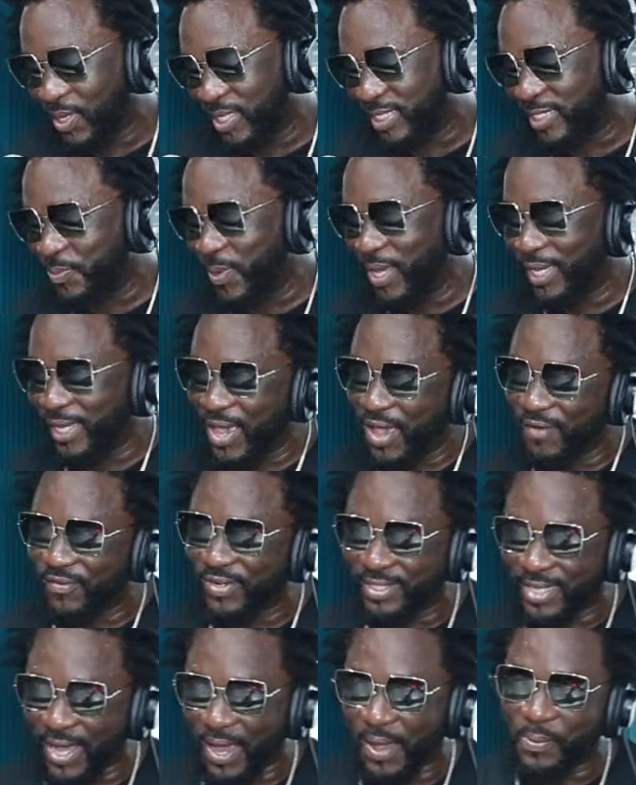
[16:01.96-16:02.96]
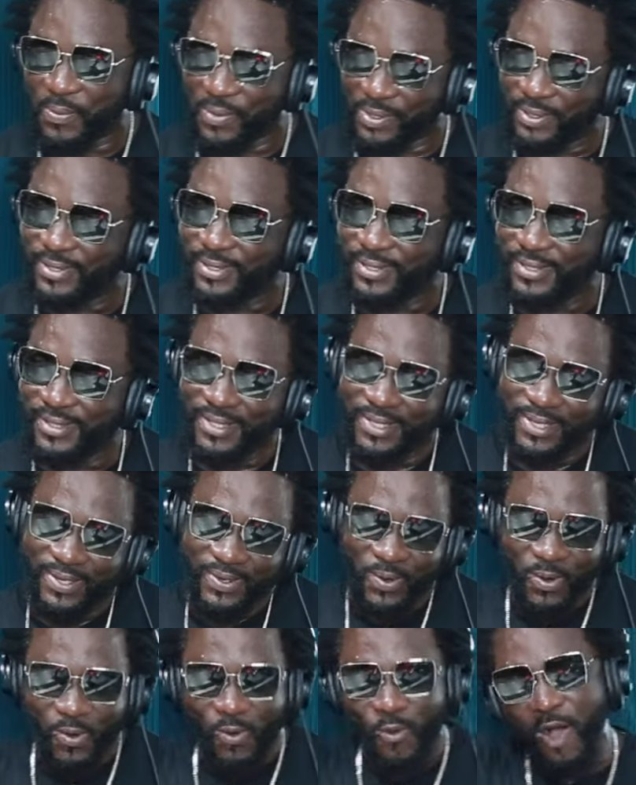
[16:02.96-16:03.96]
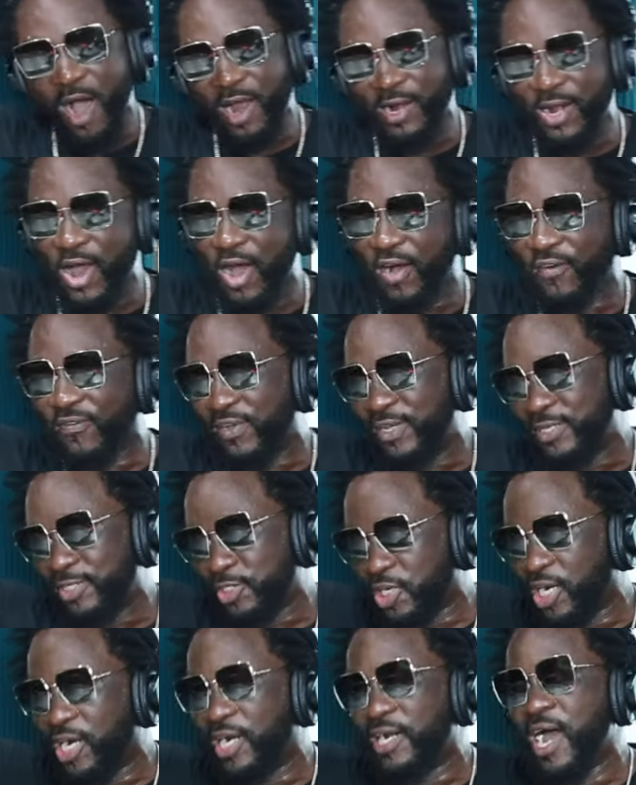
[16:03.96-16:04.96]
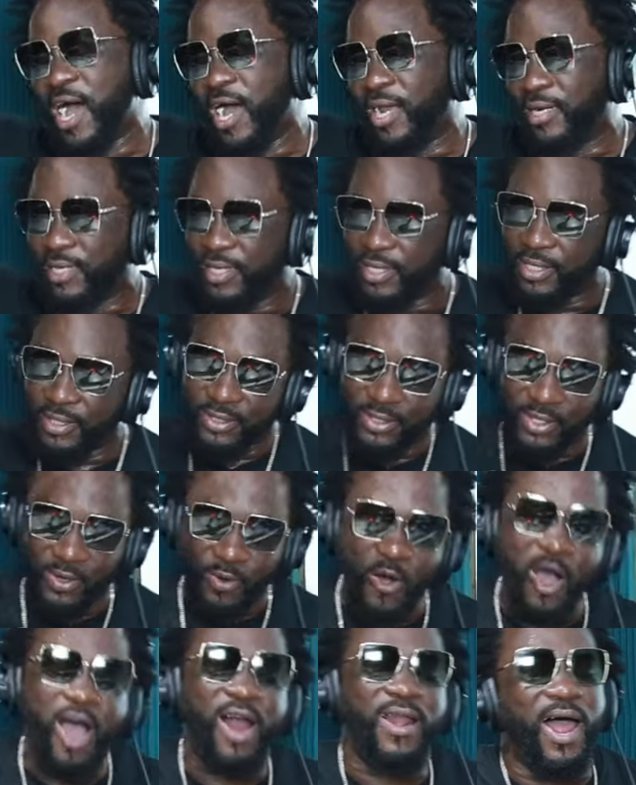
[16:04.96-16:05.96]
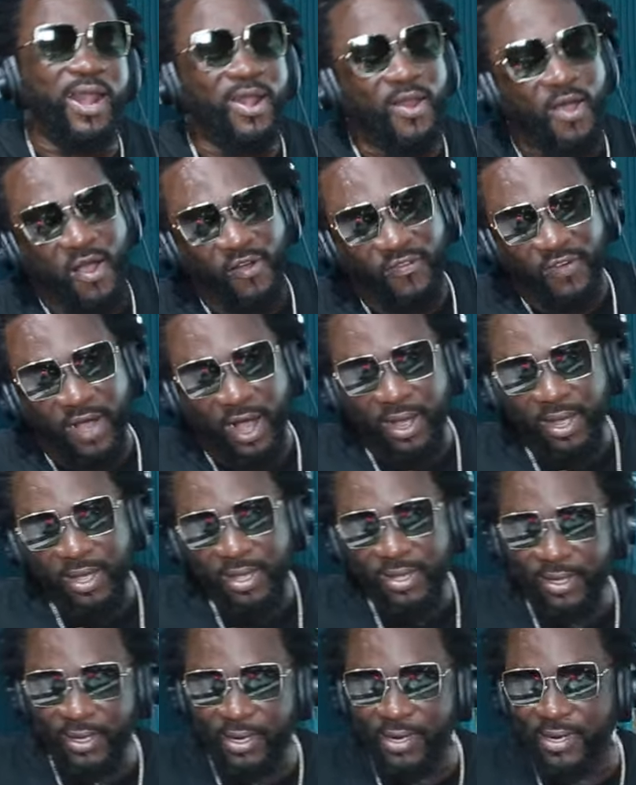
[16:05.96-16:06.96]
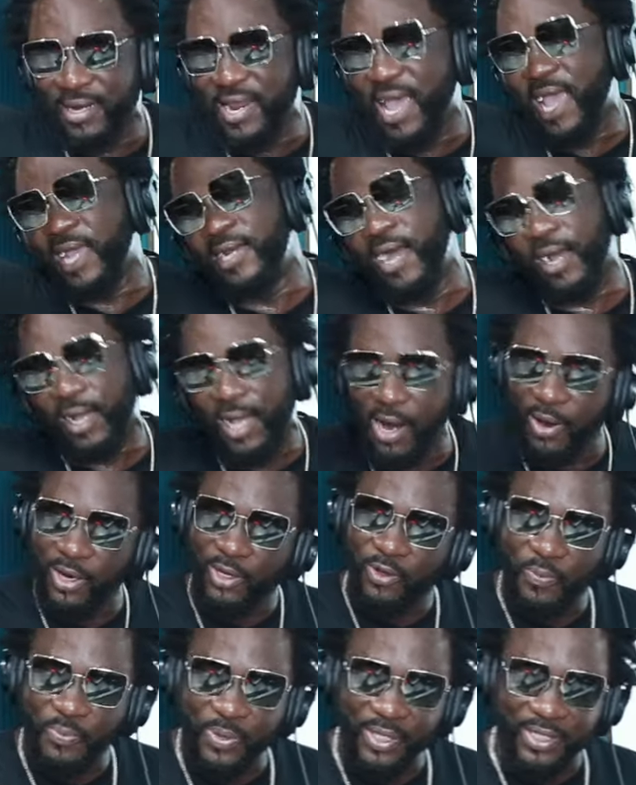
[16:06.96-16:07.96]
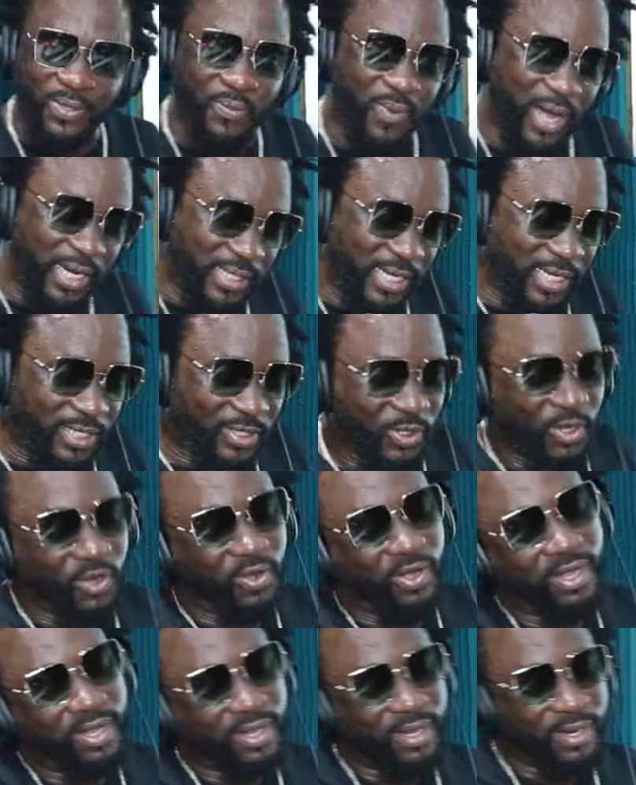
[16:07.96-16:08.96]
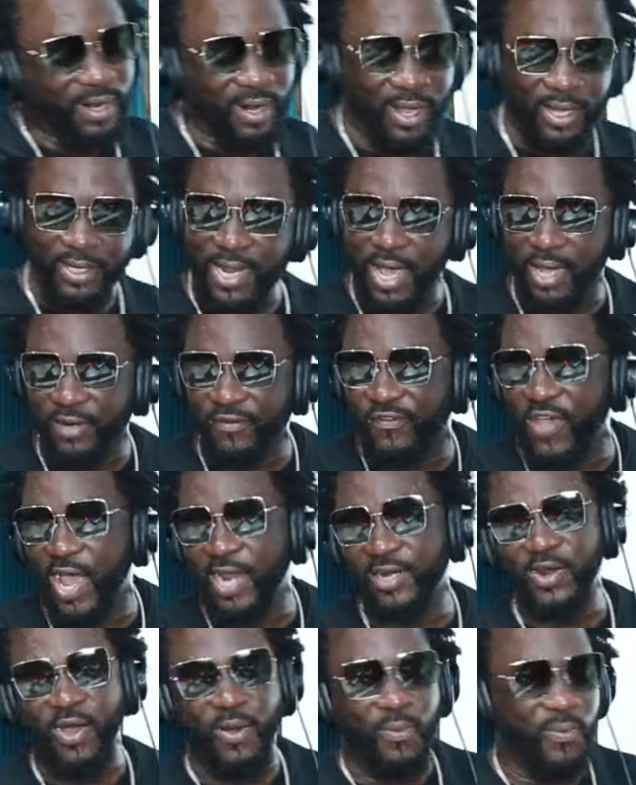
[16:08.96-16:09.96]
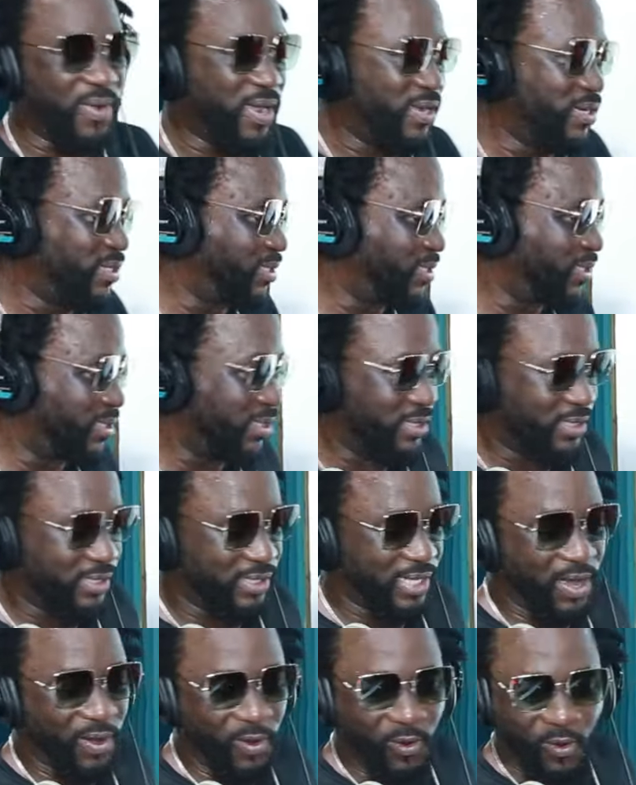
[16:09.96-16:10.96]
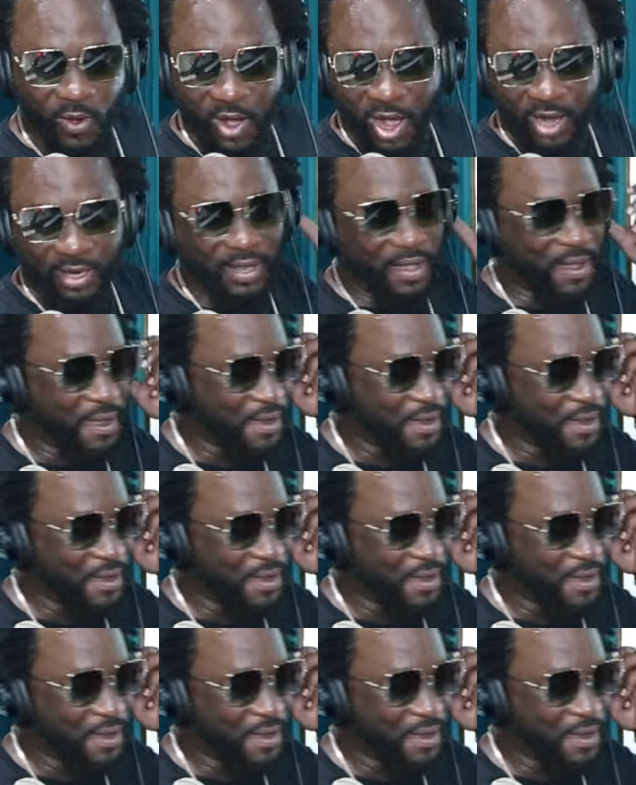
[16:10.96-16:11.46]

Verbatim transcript: Respect every time. All it air. One love. One Trinidad. Air. The eh. world all over. Grenada carry compete back too Like that. Random. So what?